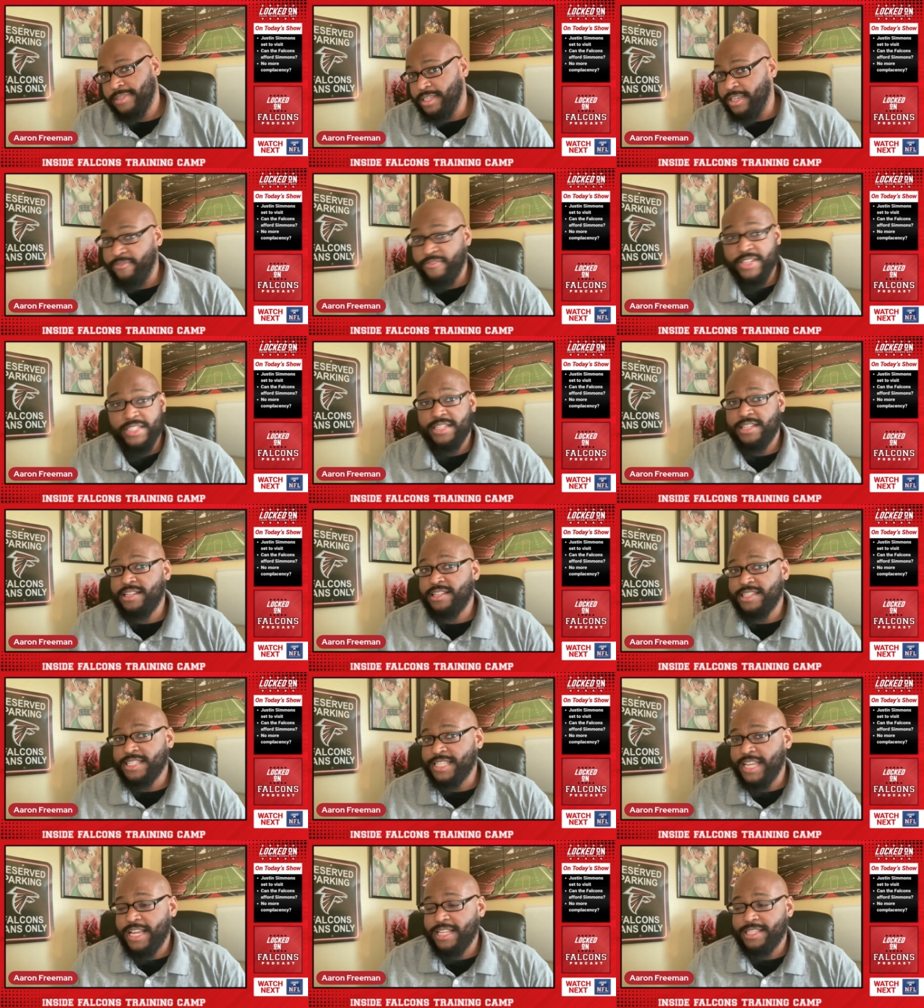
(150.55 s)
He
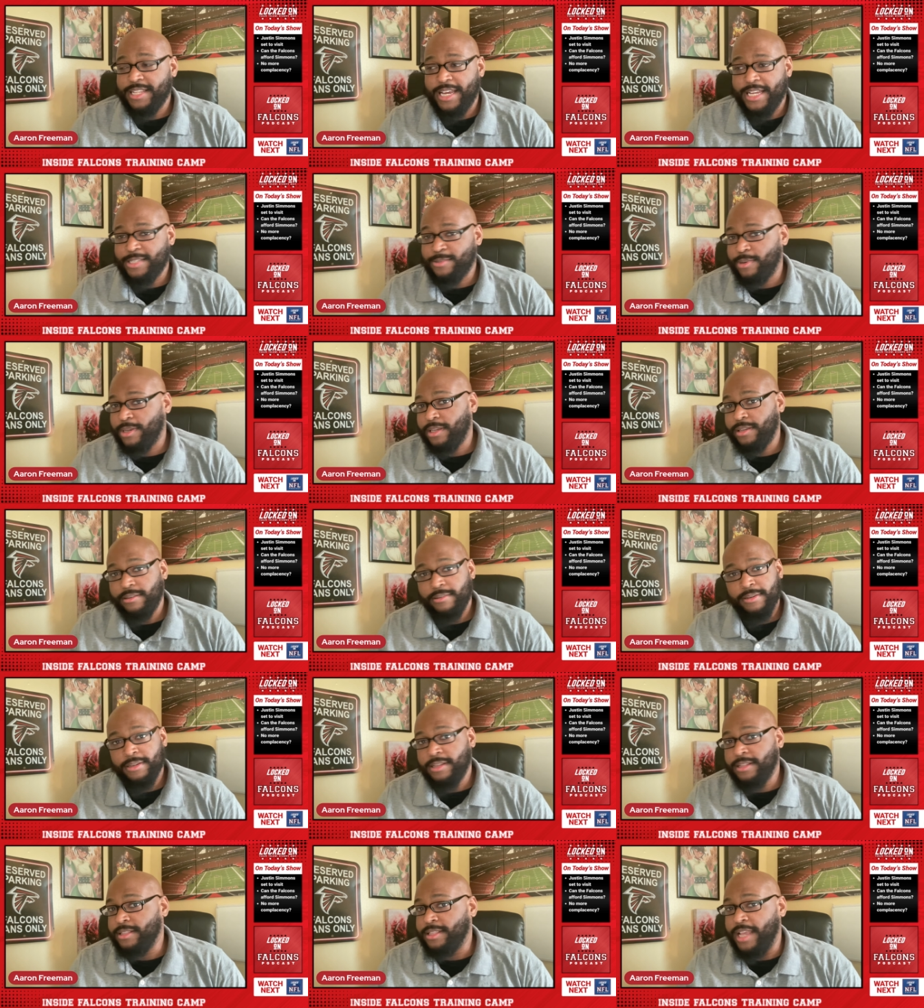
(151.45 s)
visited the Saints last week.
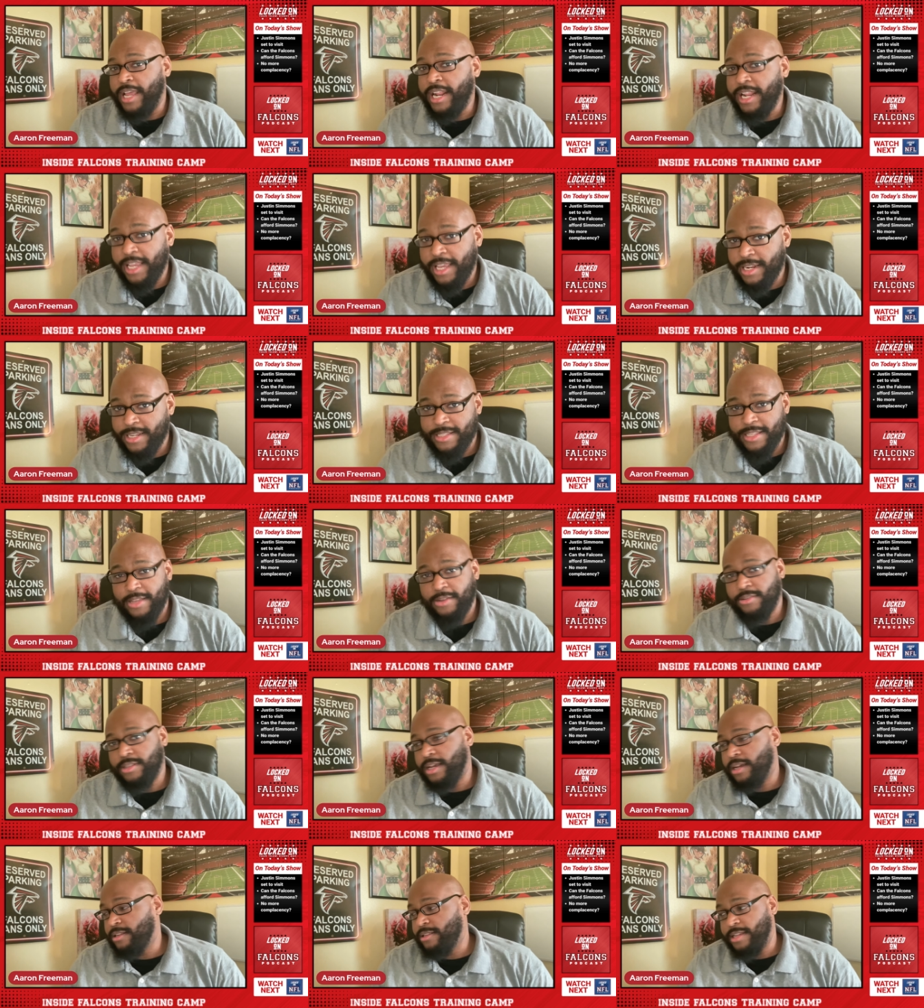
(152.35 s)
They didn't get a
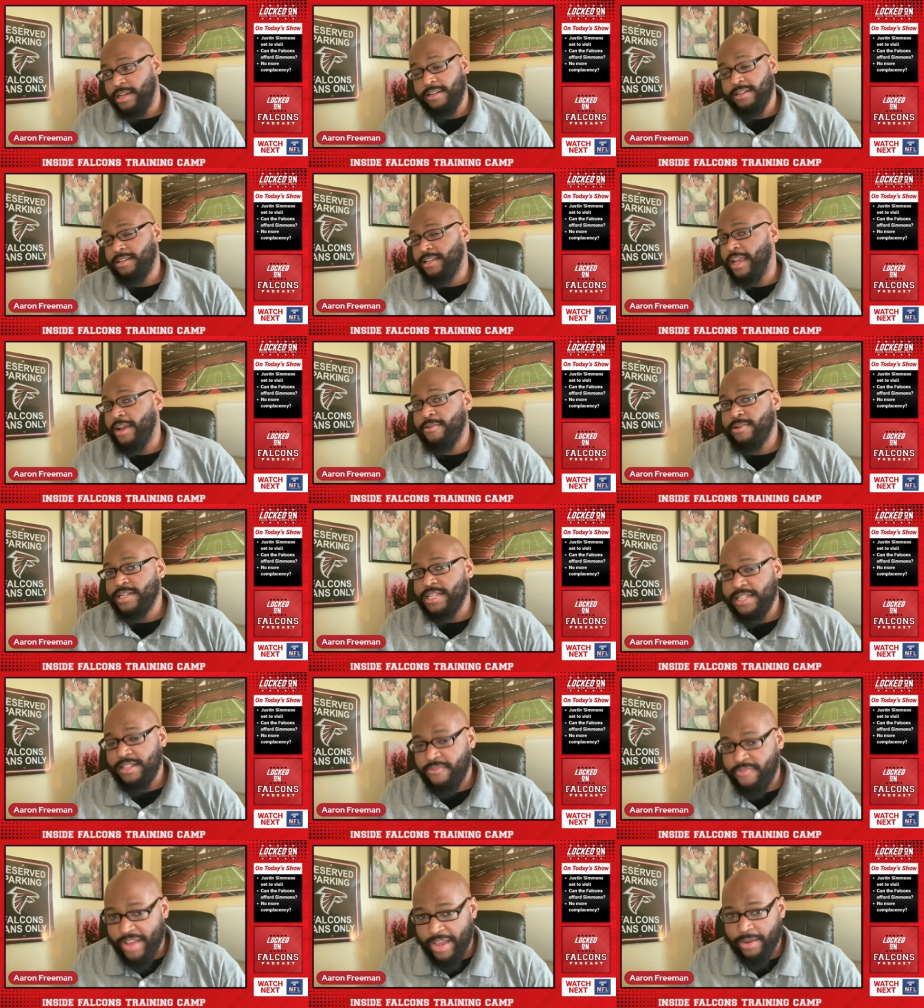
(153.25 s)
deal done. Doesn't
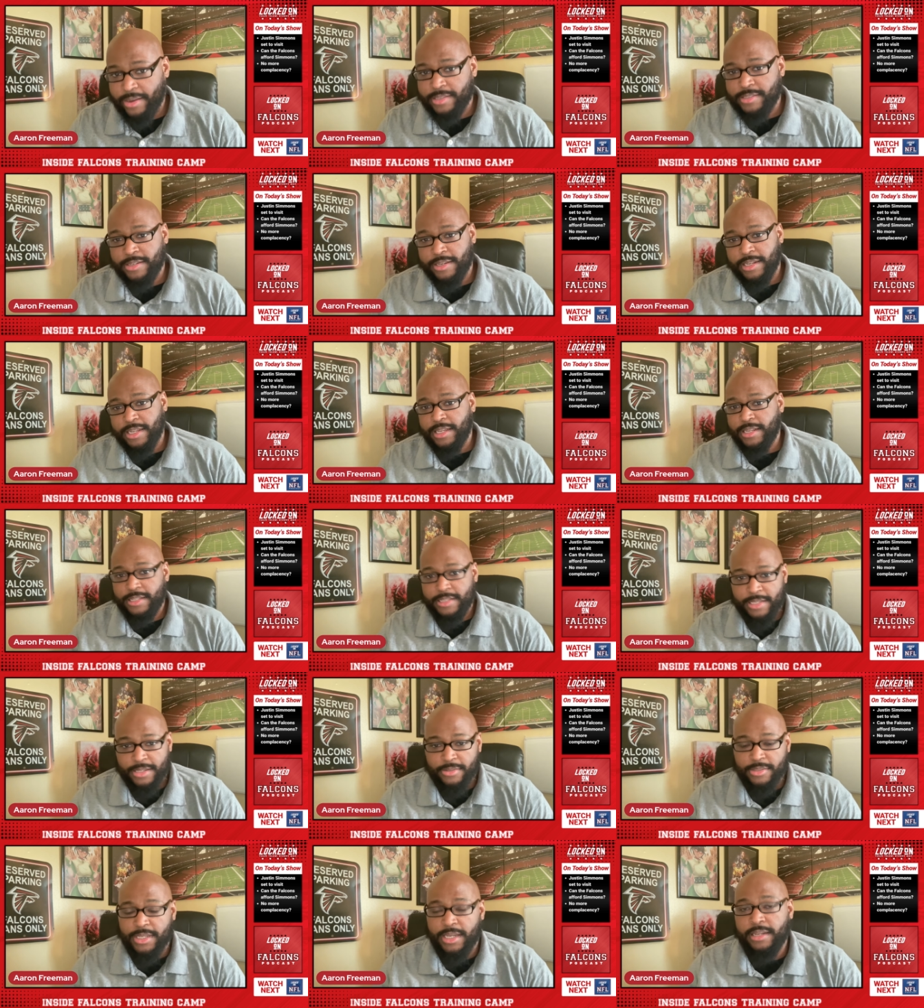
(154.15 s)
guarantee the Falcons are going to get a
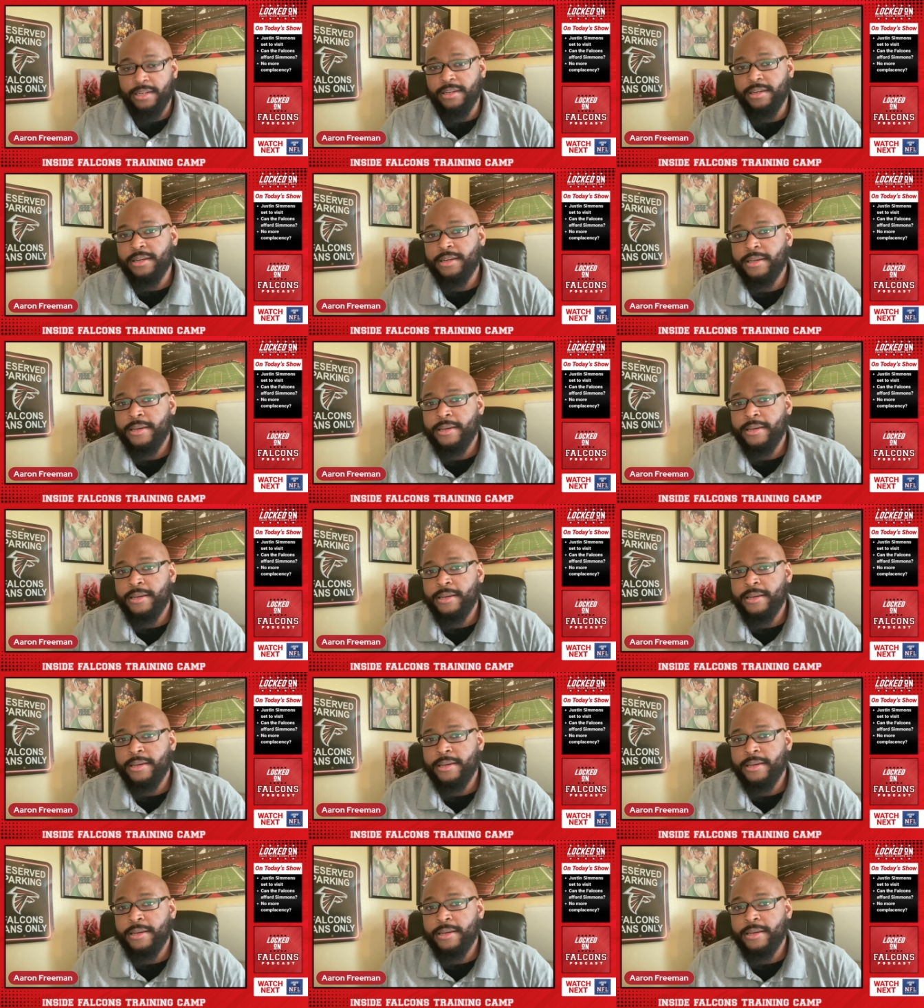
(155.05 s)
deal done.